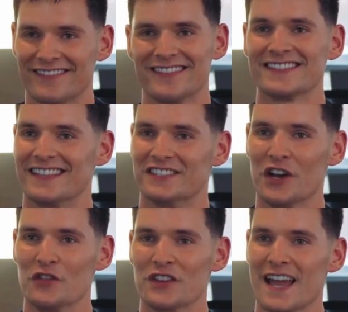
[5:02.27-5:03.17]

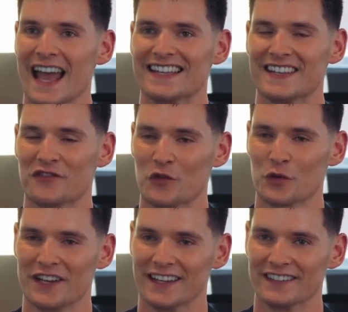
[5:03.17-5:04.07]
684
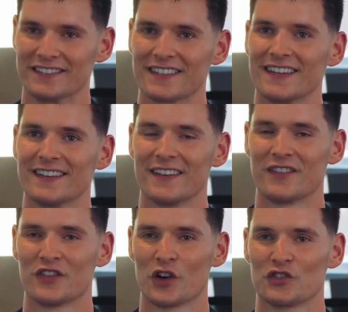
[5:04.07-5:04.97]
years.
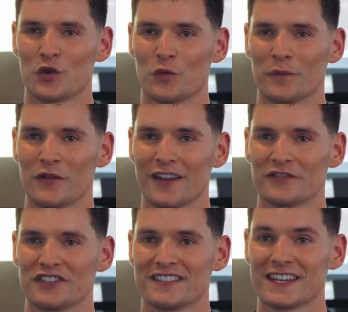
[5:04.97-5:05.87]
Not sure we'll be around
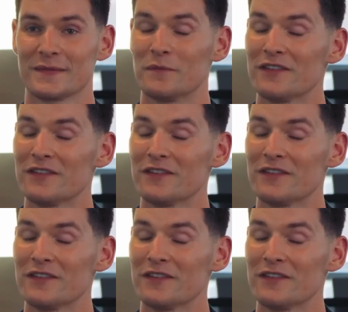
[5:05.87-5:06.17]
to see it, but